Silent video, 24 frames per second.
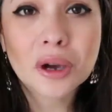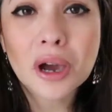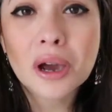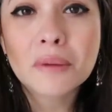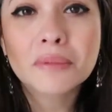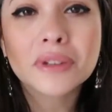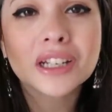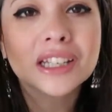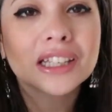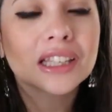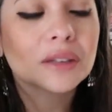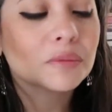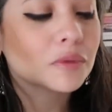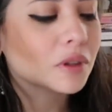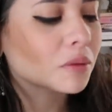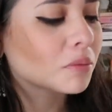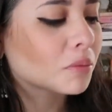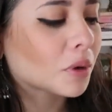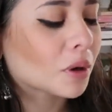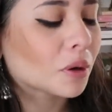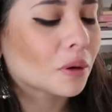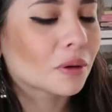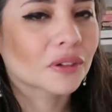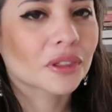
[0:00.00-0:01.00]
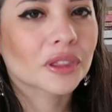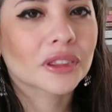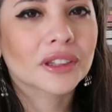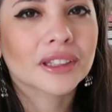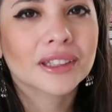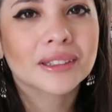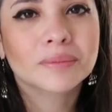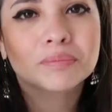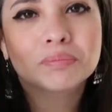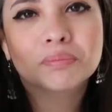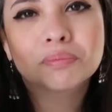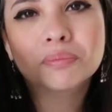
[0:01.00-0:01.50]
So I'm gonna keep them both,
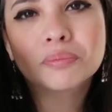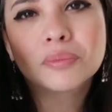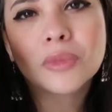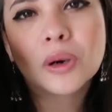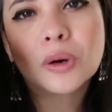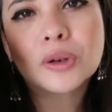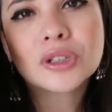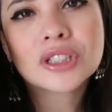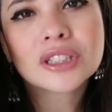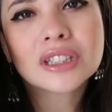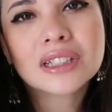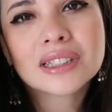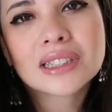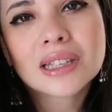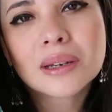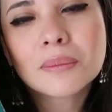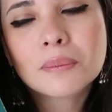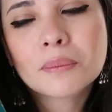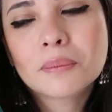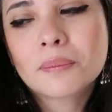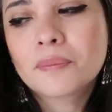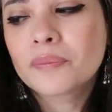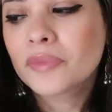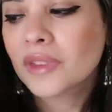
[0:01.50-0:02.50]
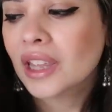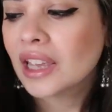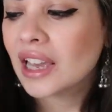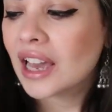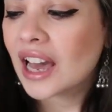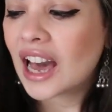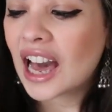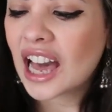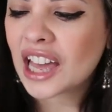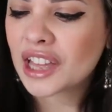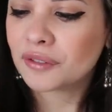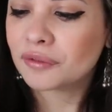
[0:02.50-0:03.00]
mostly because I've,
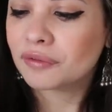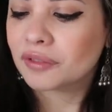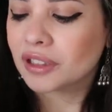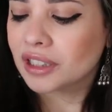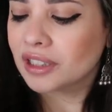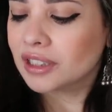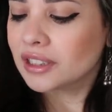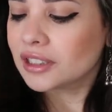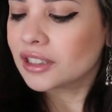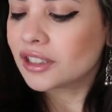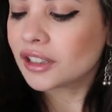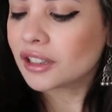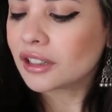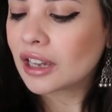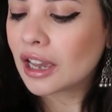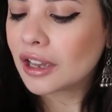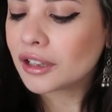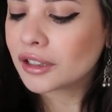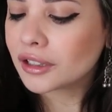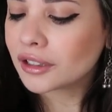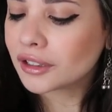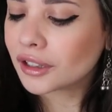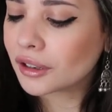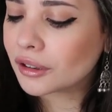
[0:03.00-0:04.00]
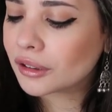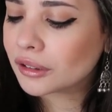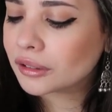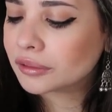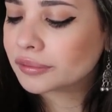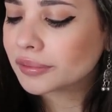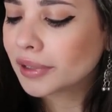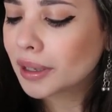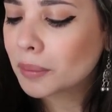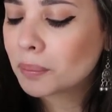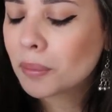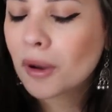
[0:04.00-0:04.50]
I have, yeah, you
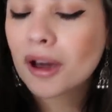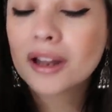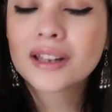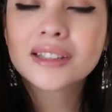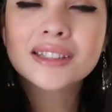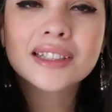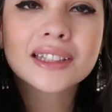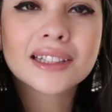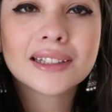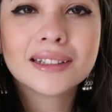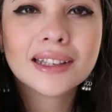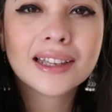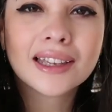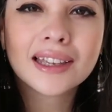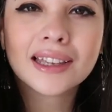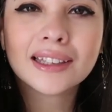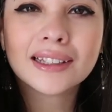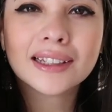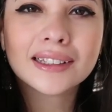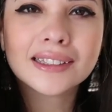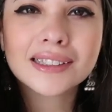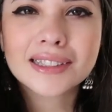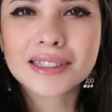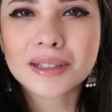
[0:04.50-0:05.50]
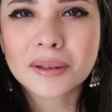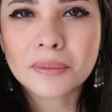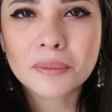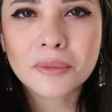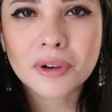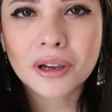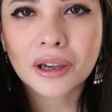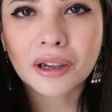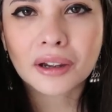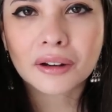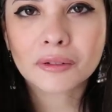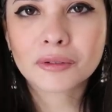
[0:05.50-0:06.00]
know, I bought secondhand
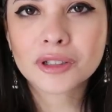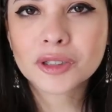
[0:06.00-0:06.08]
somewhere.